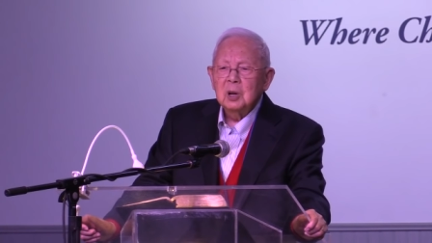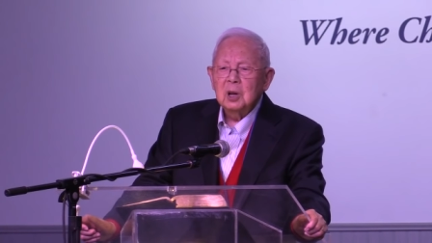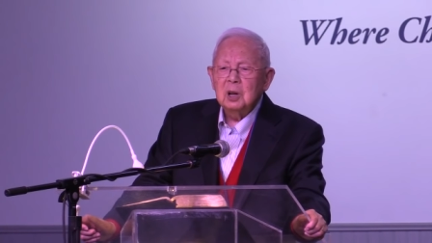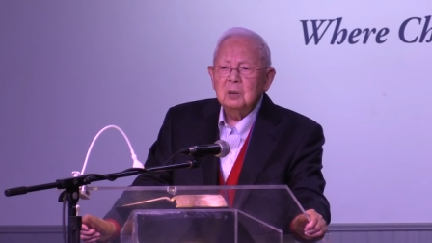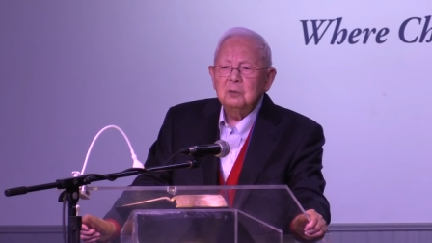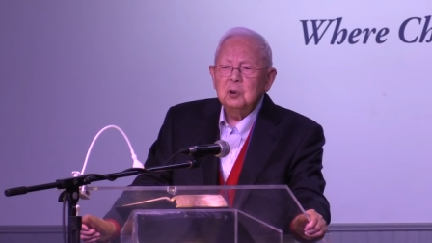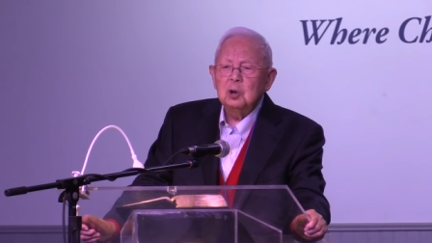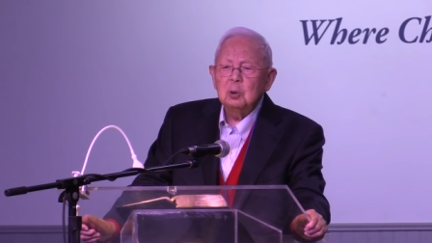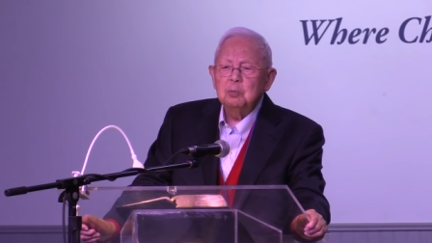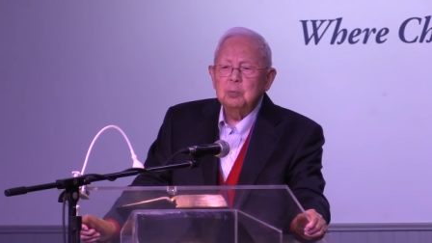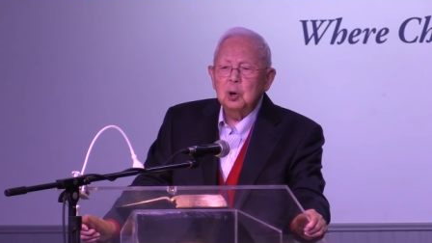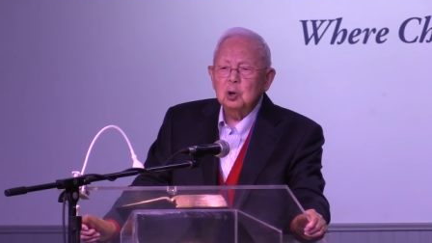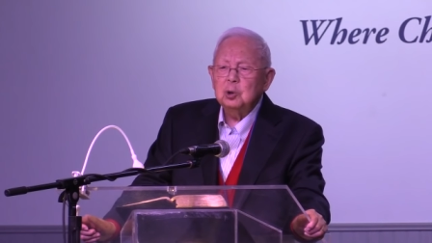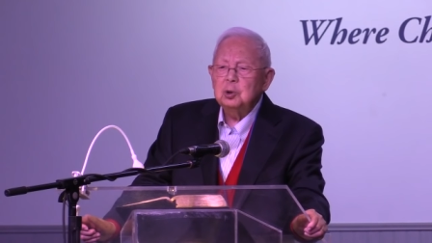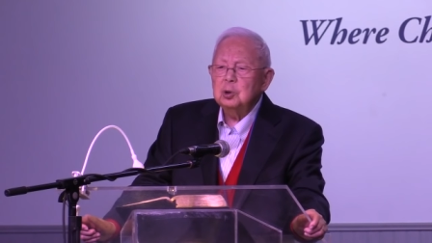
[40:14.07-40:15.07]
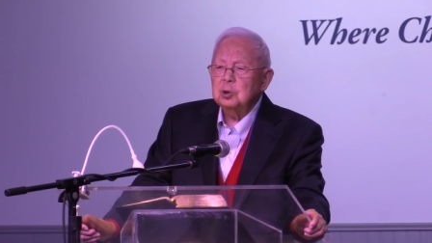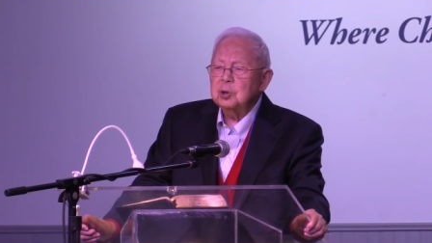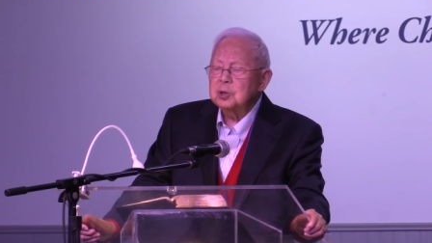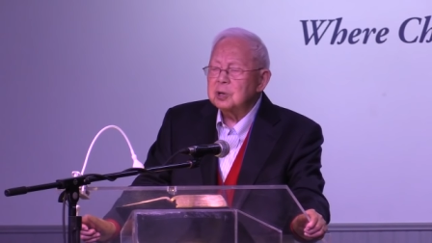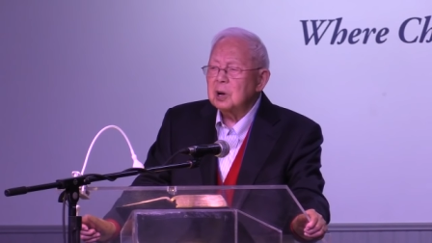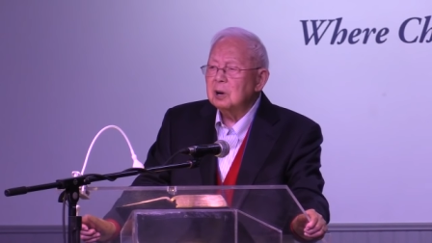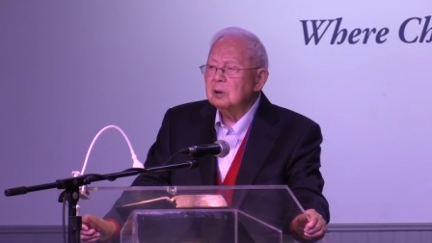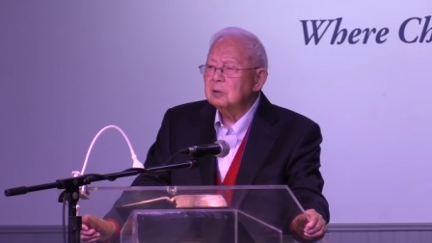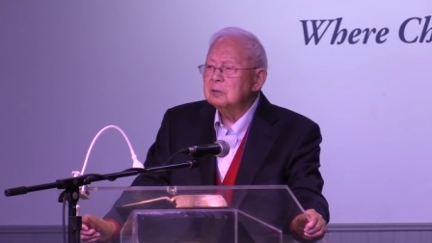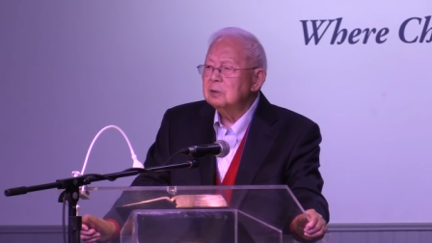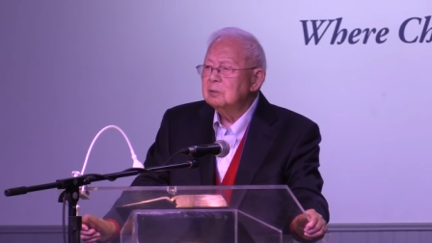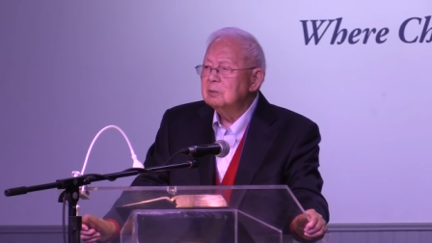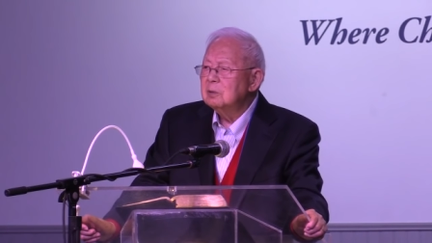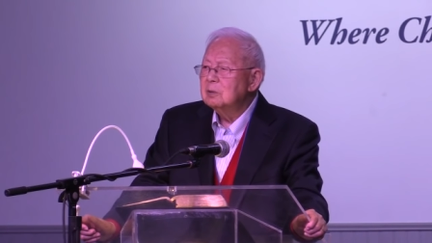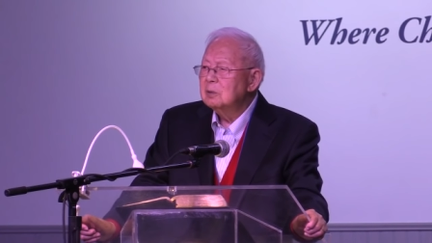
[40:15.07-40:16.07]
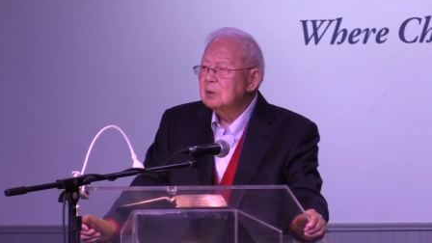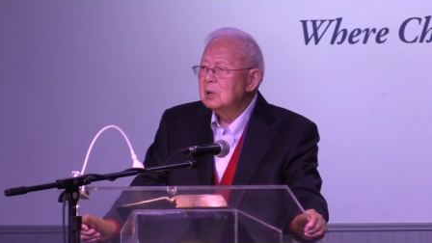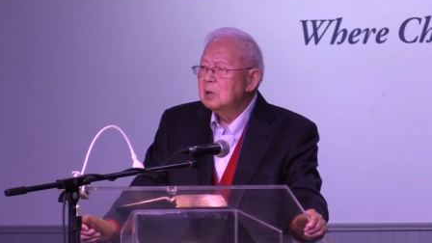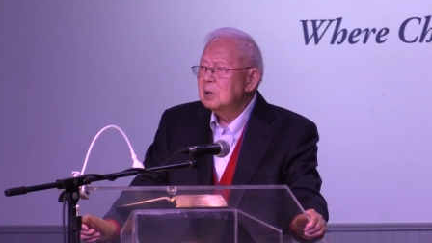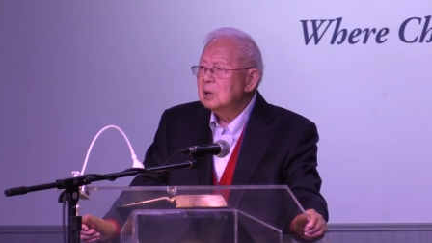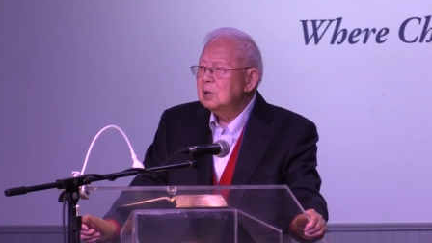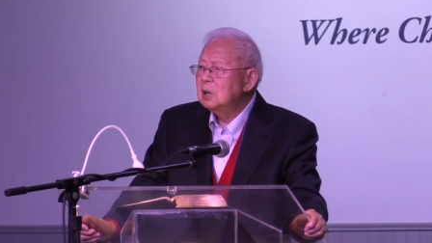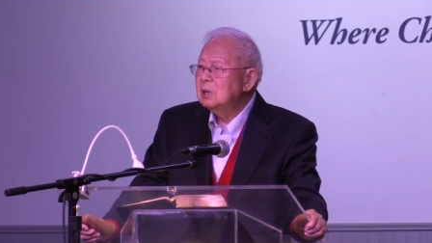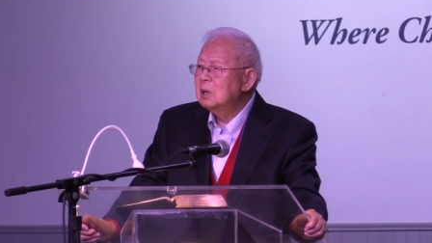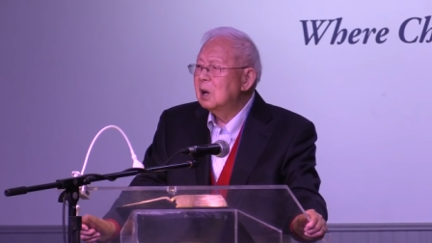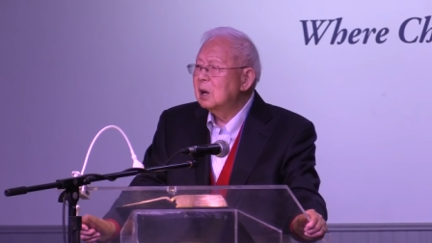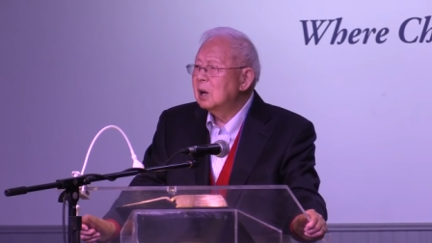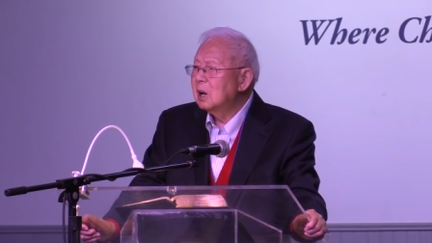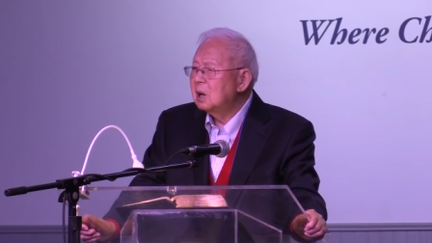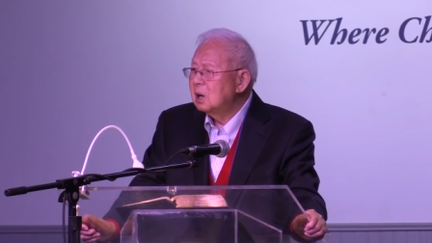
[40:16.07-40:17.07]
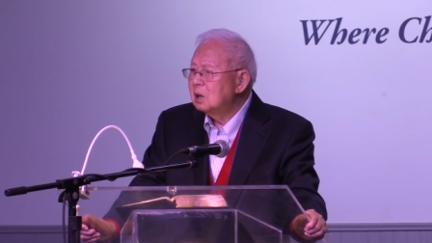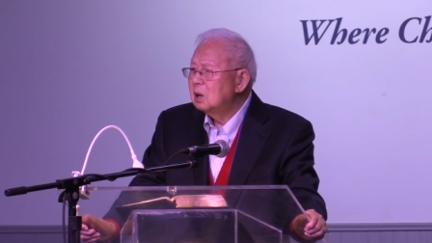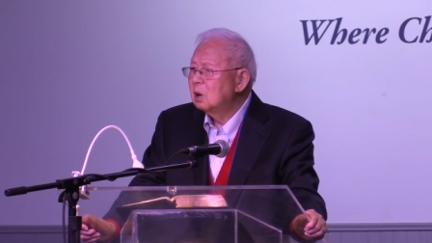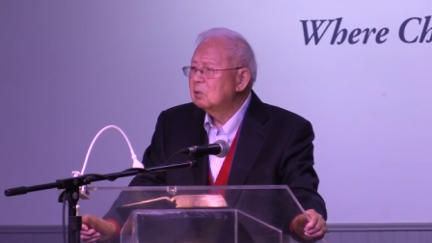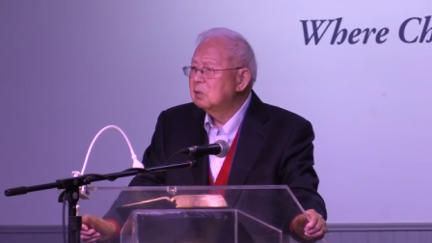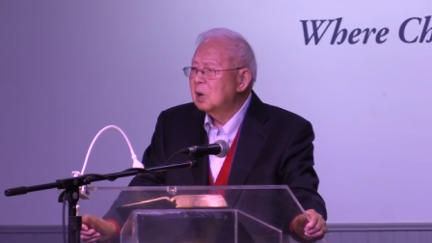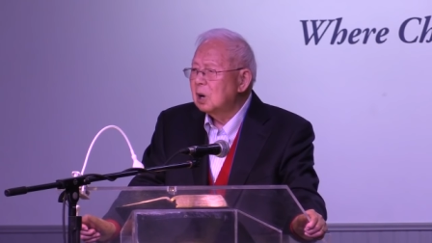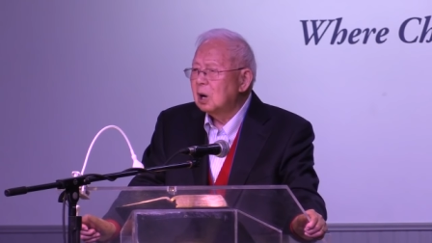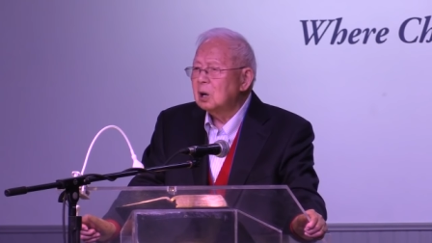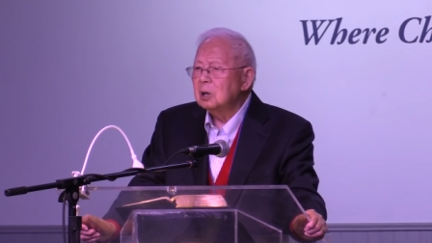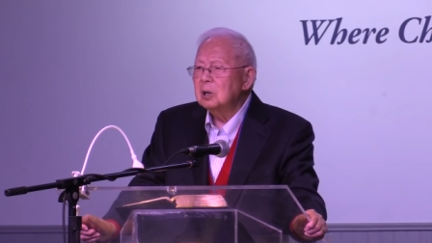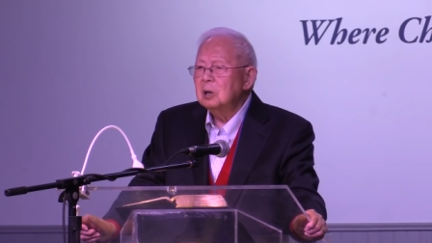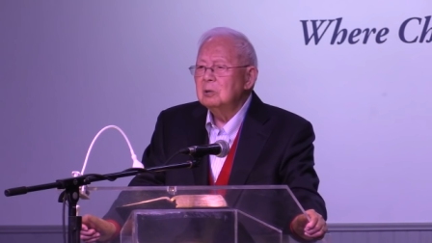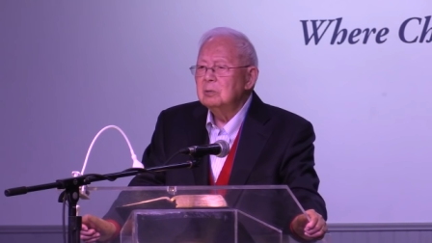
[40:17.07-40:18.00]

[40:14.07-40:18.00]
if you put yourself in the hand of God.